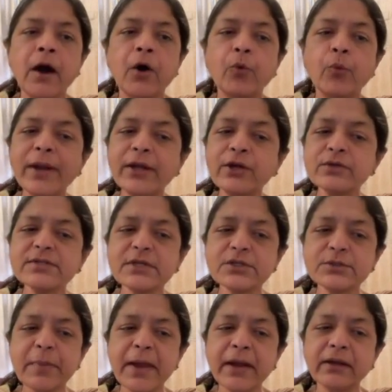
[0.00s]
When to
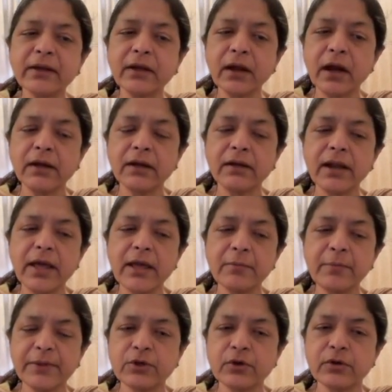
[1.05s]
suspect an underlying
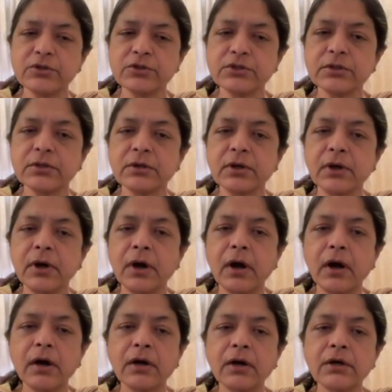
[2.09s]
pathology?
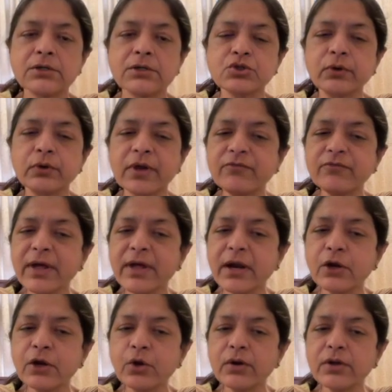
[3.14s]
So if there
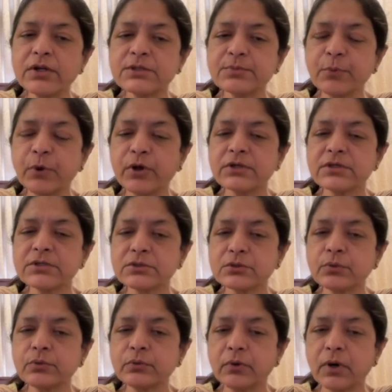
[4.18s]
are no response
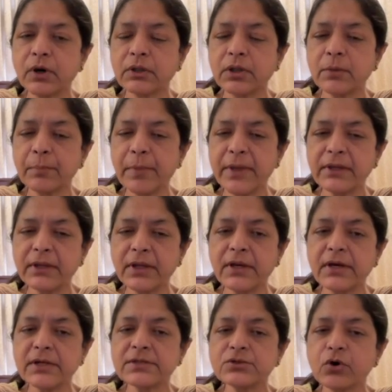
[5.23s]
to the
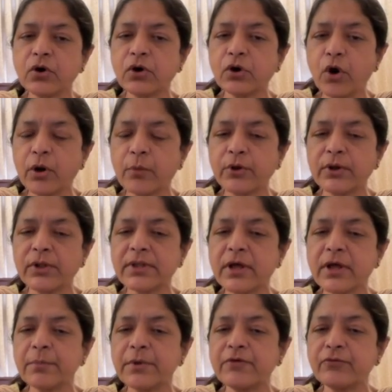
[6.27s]
painkillers or hormonal
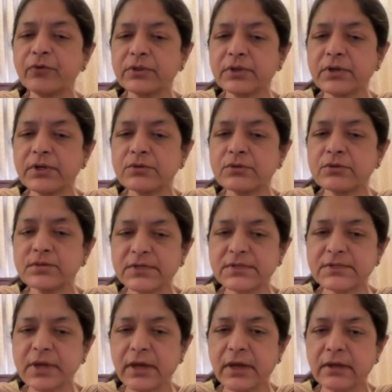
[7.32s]
therapy for 3 to
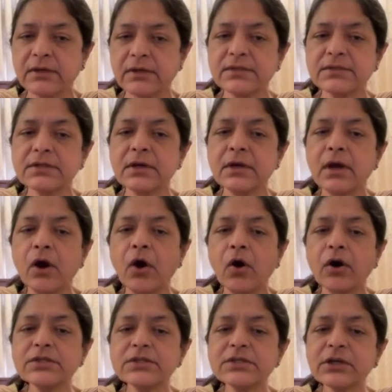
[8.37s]
6 cycles,
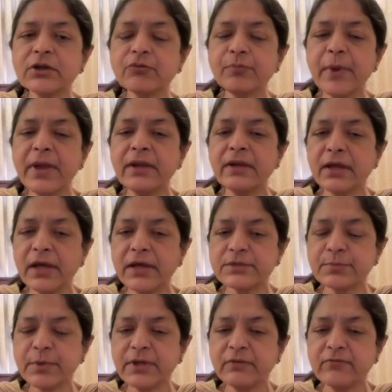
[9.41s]
onset of pain
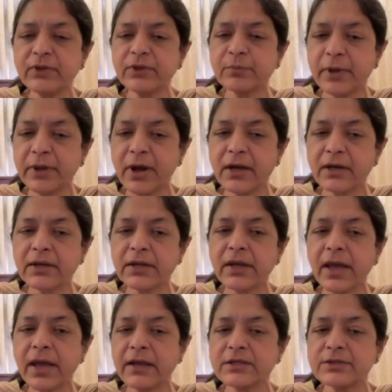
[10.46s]
has been with menarche
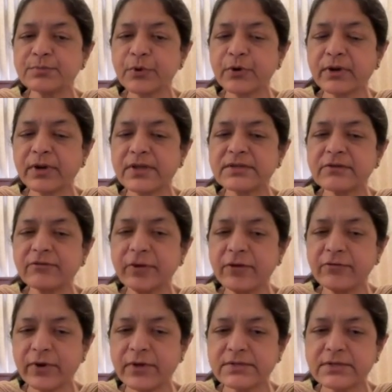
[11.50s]
and is progressively
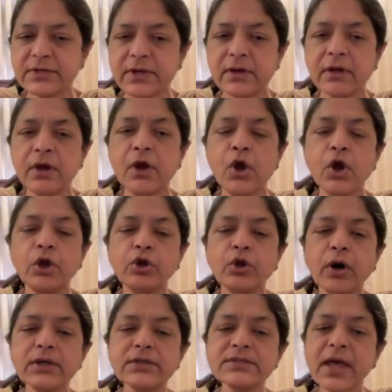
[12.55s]
worsening,
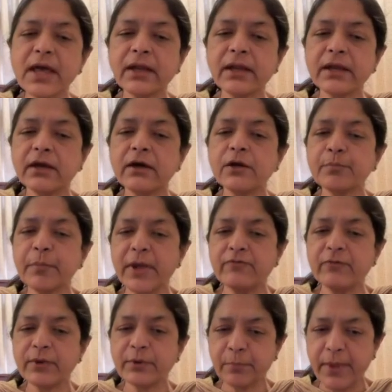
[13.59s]
non-cyclical
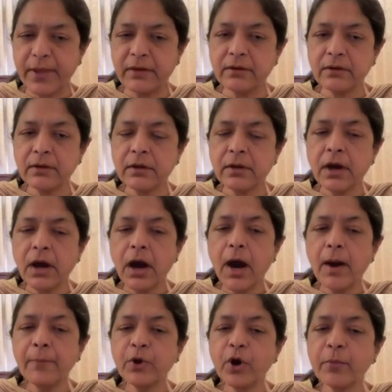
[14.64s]
pelvic pain,
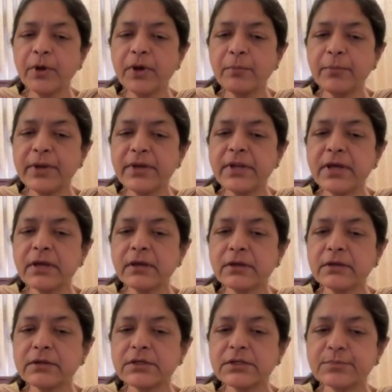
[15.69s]
abnormal bleeding,
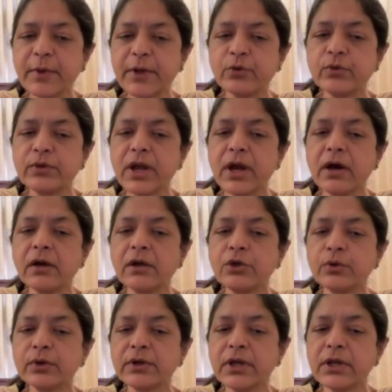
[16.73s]
dyspareunia,
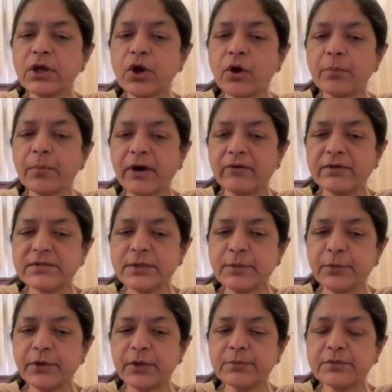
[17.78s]
urinary or bowel
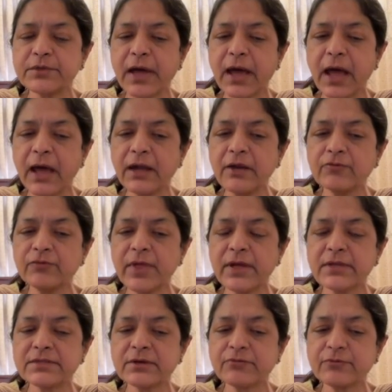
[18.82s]
symptoms, and if
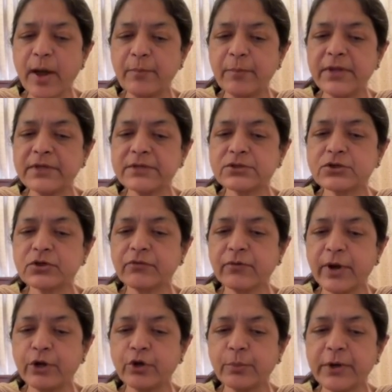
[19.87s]
there is a family history of
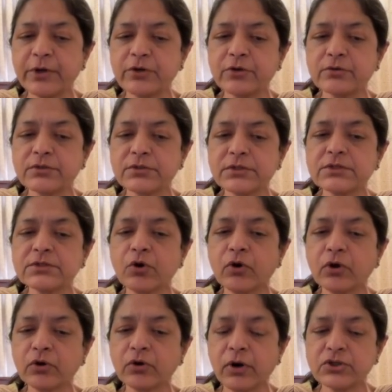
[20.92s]
endometriosis
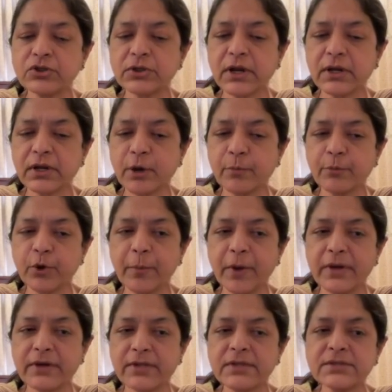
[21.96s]
or congenital
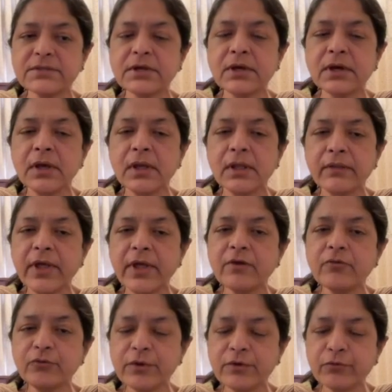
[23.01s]
abnormalities,
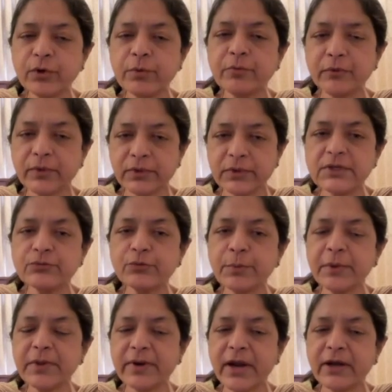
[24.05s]
then these would
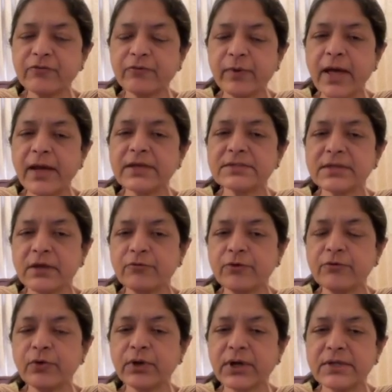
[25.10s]
be red flags and
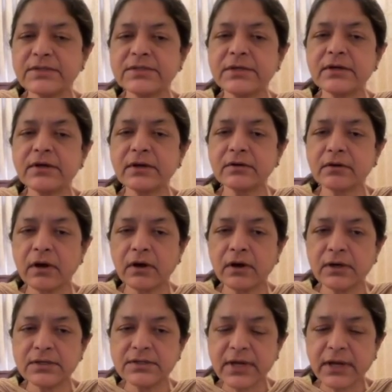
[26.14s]
we would consider
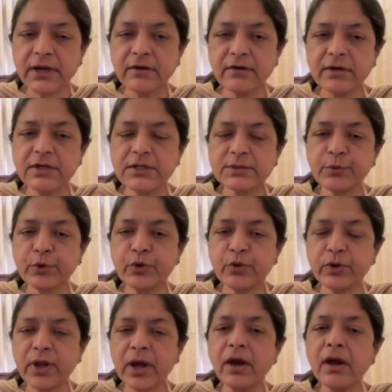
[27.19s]
secondary
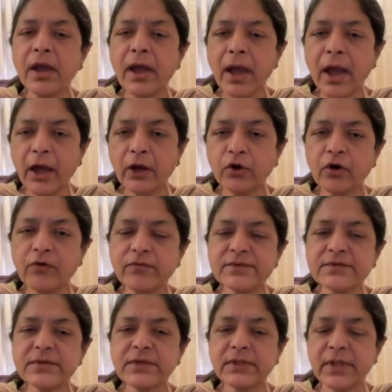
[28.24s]
dysmenorrhea and
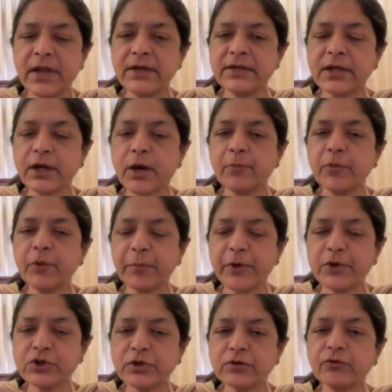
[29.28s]
obviously then take up the
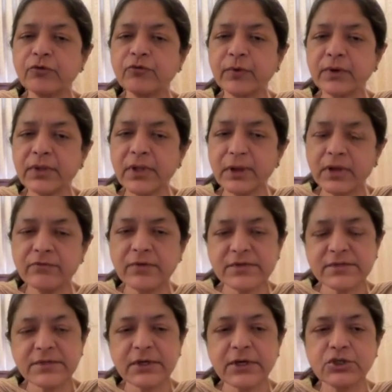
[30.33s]
patient for further
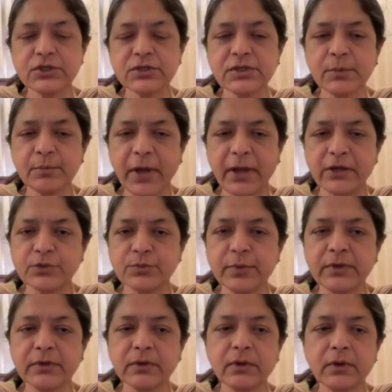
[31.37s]
investigations and management.